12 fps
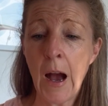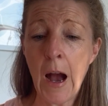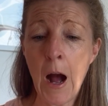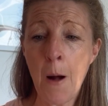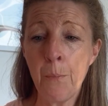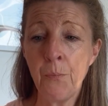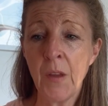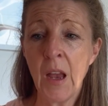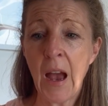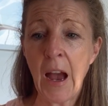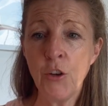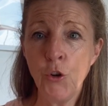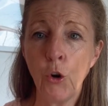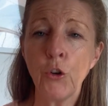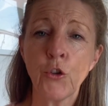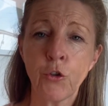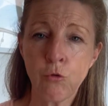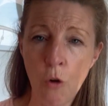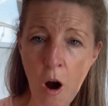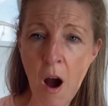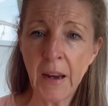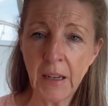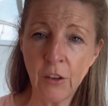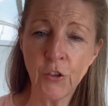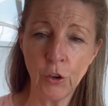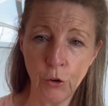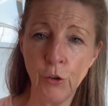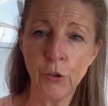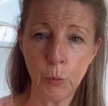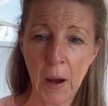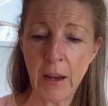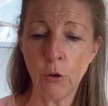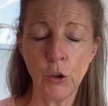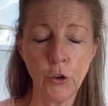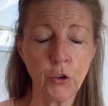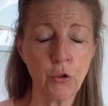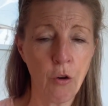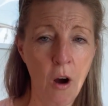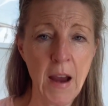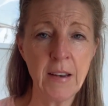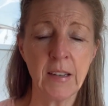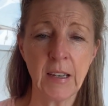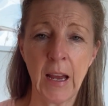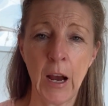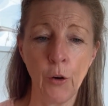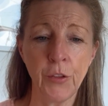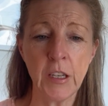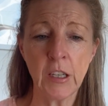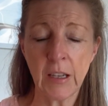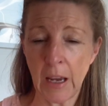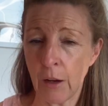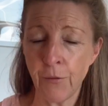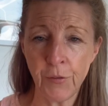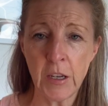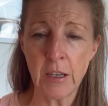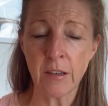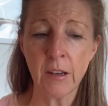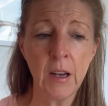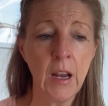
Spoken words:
and you're trying to lose weight, or you're trying to get healthy, get fit,